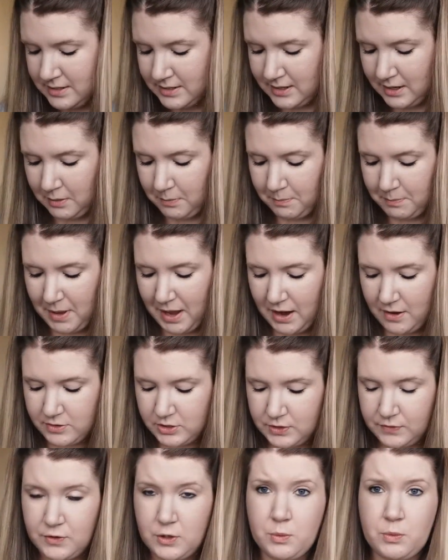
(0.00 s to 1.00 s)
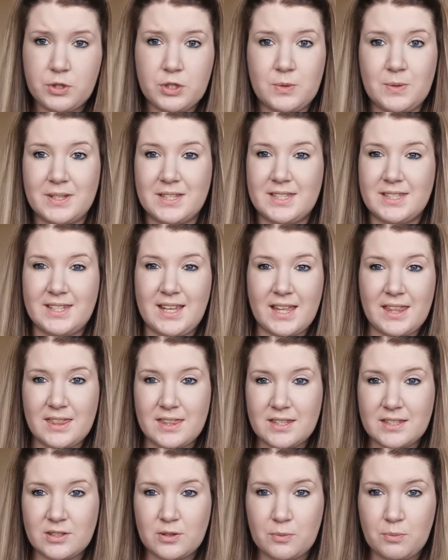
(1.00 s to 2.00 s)
Now, parents, if you want to extend
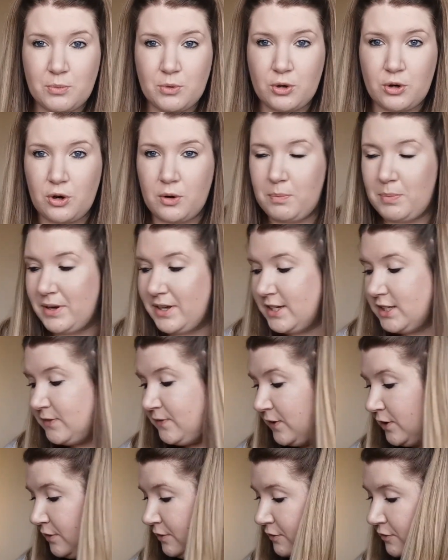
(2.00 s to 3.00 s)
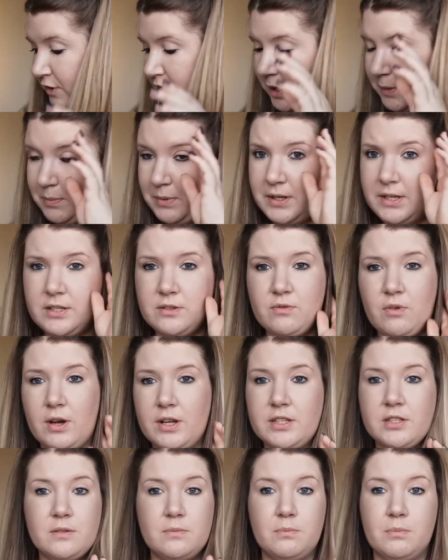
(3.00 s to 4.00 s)
this some more, please feel free. Please
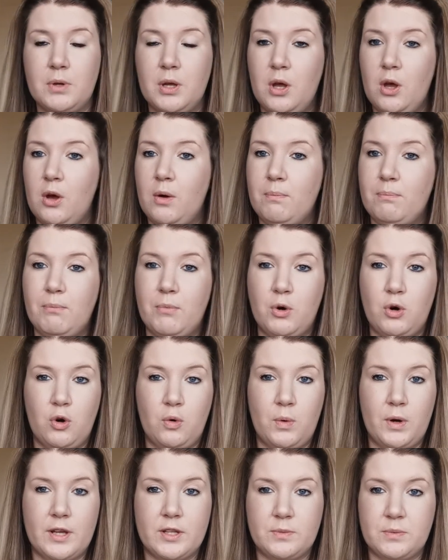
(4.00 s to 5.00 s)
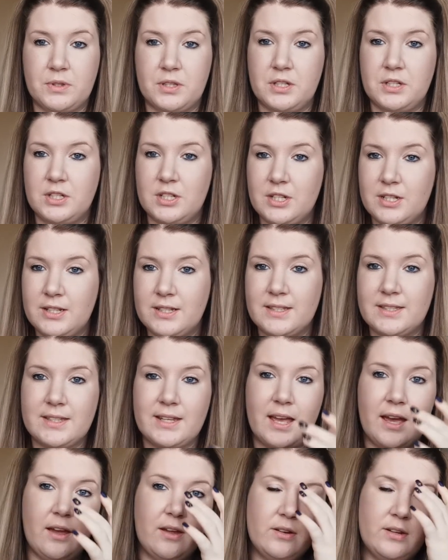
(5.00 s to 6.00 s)
write some more words with the D
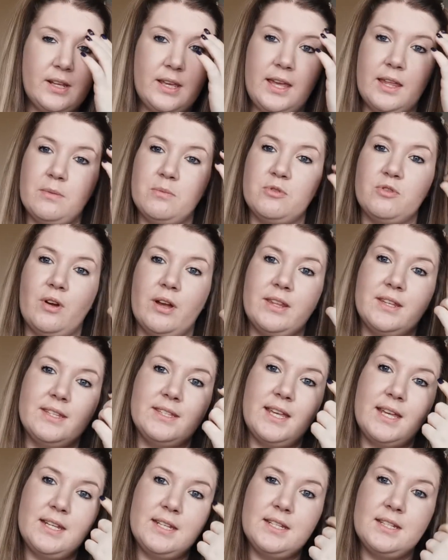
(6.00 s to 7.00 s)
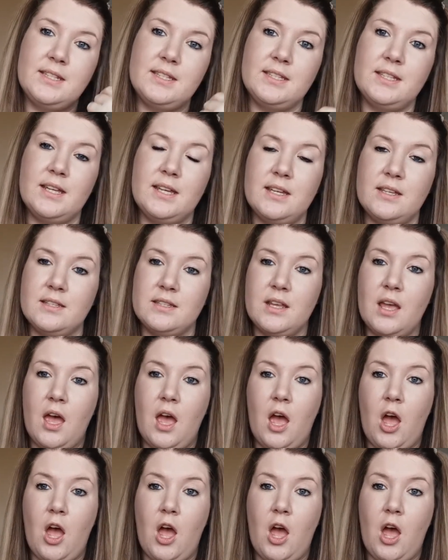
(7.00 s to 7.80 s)
sound and get them to write the sentences.